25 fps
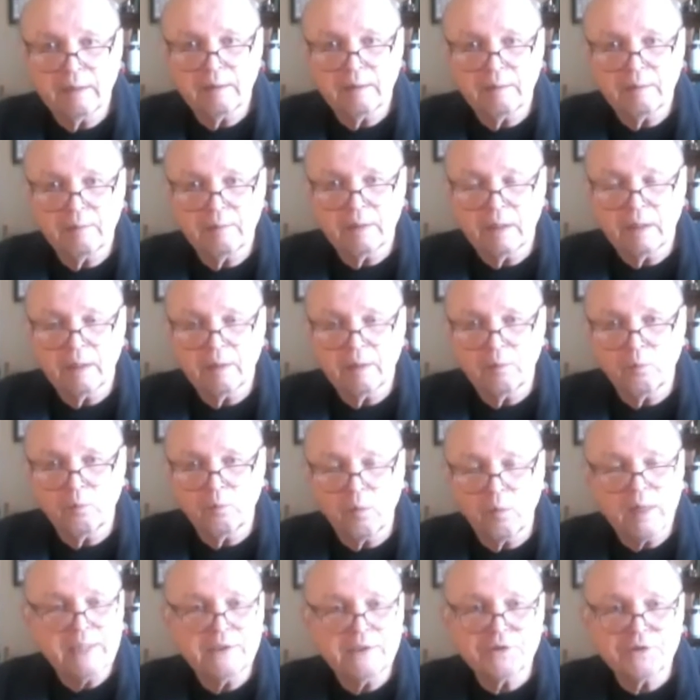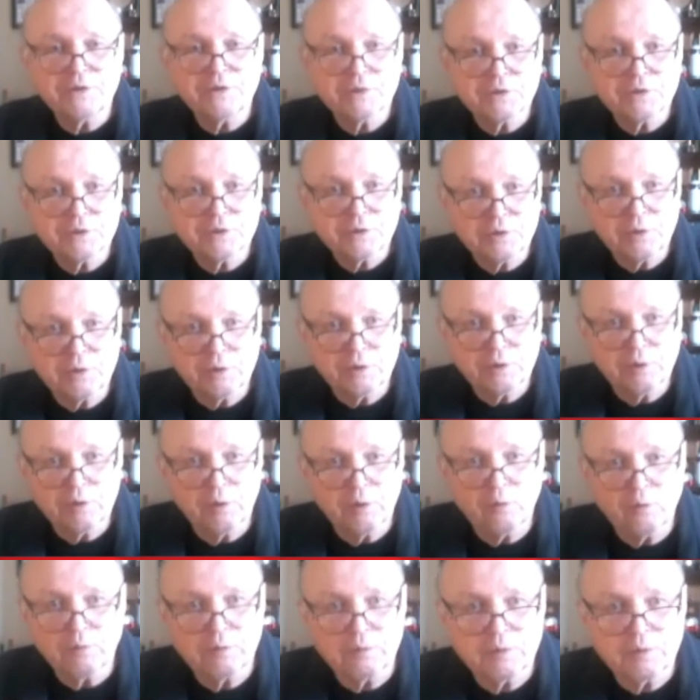Wages, you
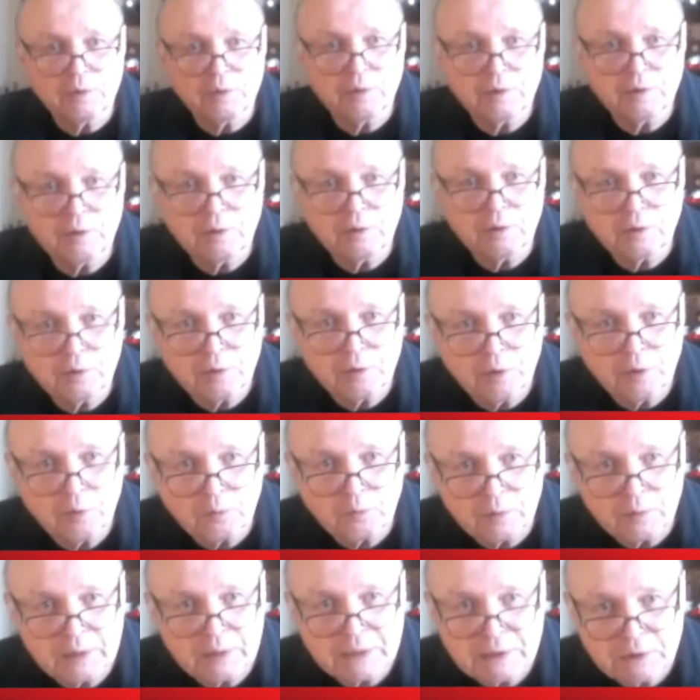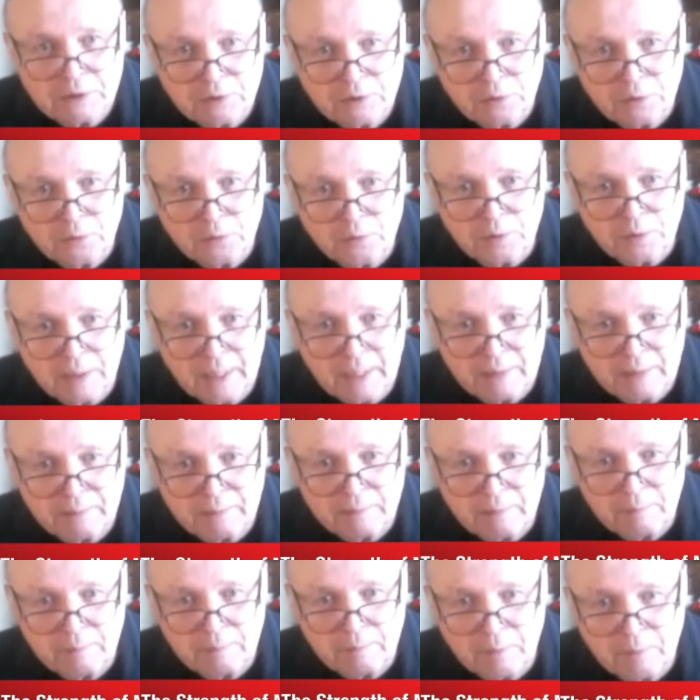don't get to do that
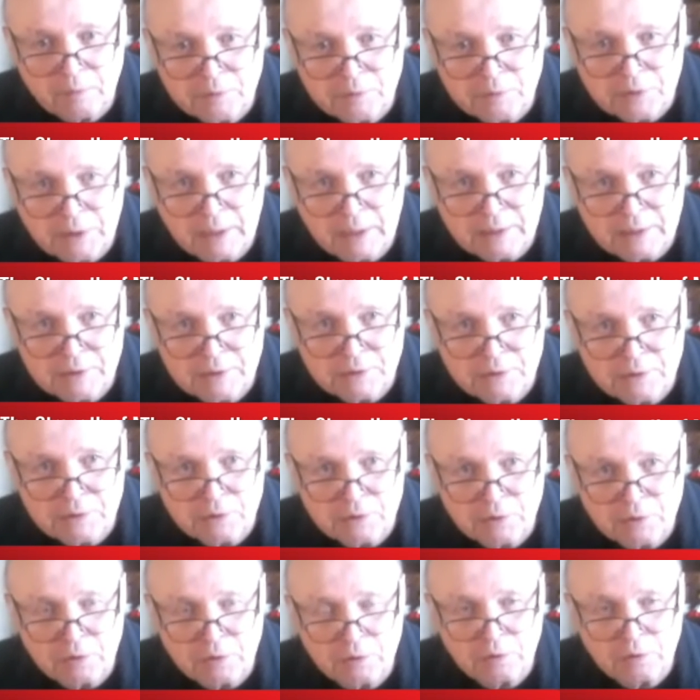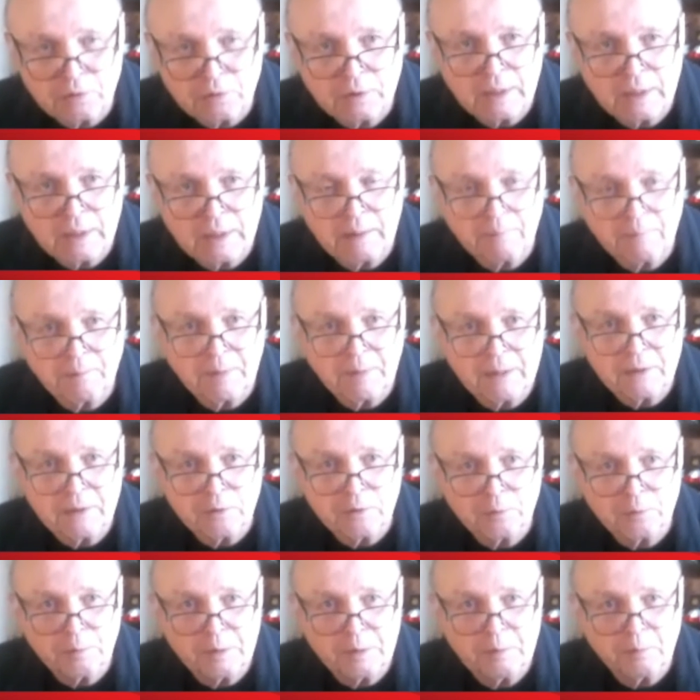in most cases. You can't pay
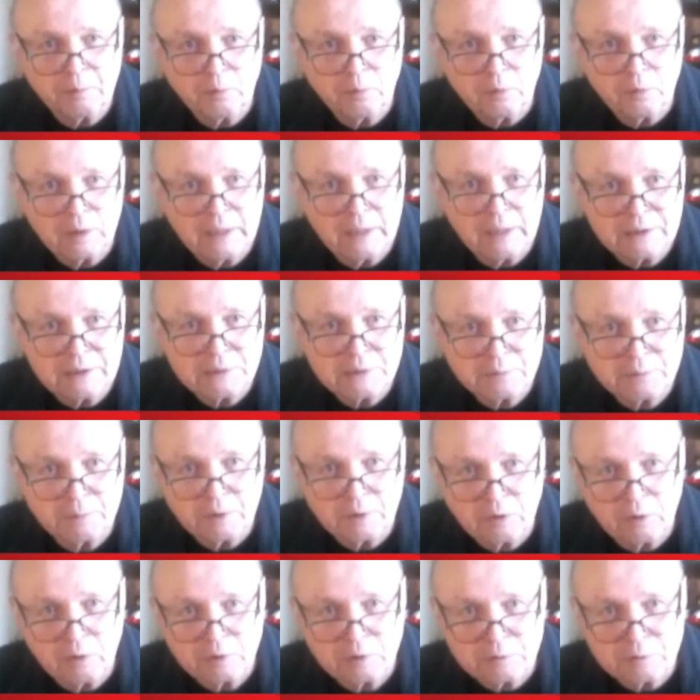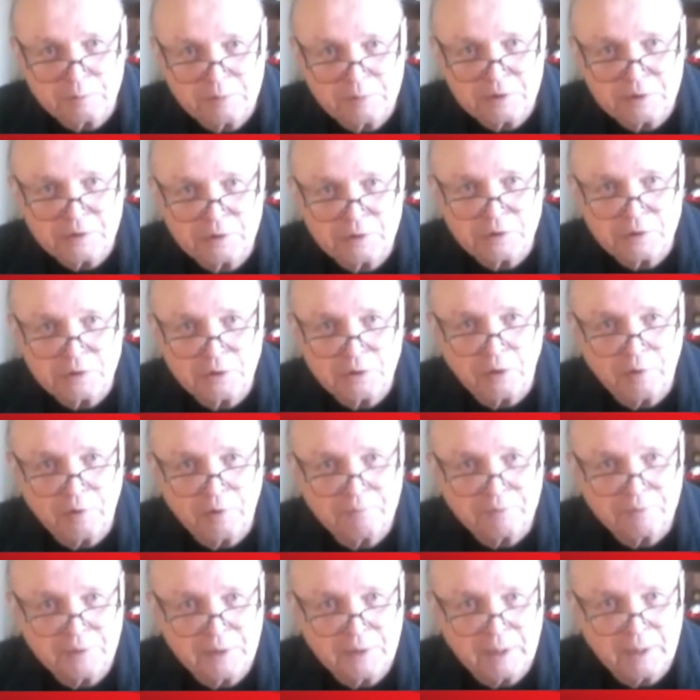your people less because business
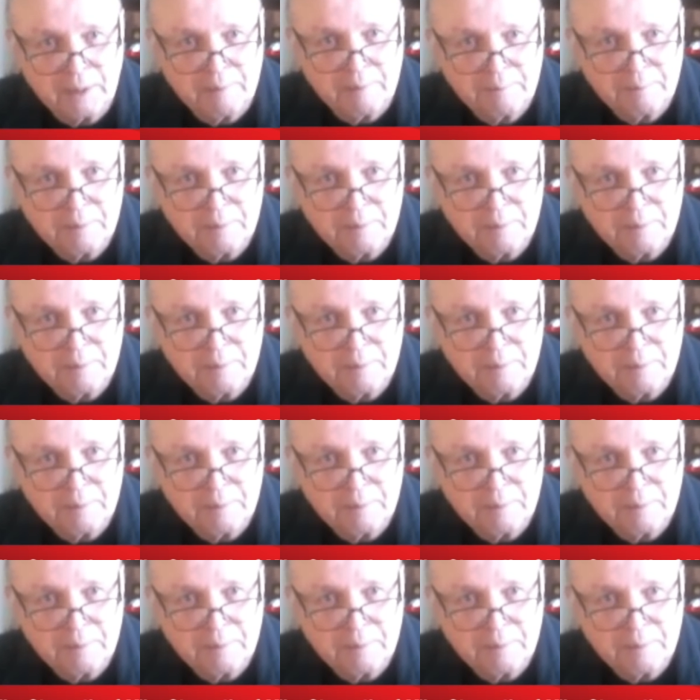softened up.